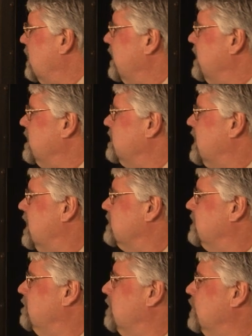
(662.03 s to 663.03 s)
of the exhaust
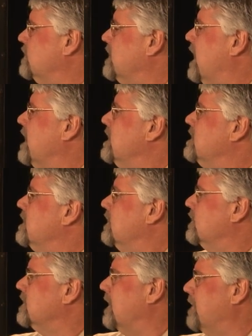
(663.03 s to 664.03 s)
from both sides
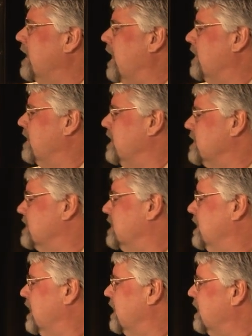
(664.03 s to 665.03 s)
goes up and out this
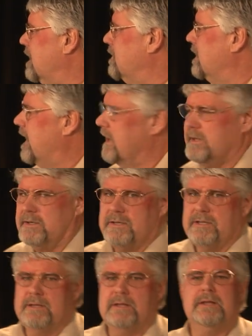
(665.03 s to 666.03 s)
double island
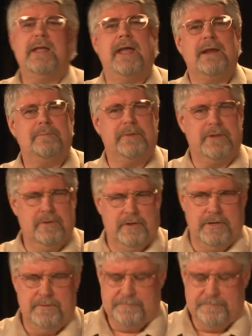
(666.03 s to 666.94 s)
canopy hood.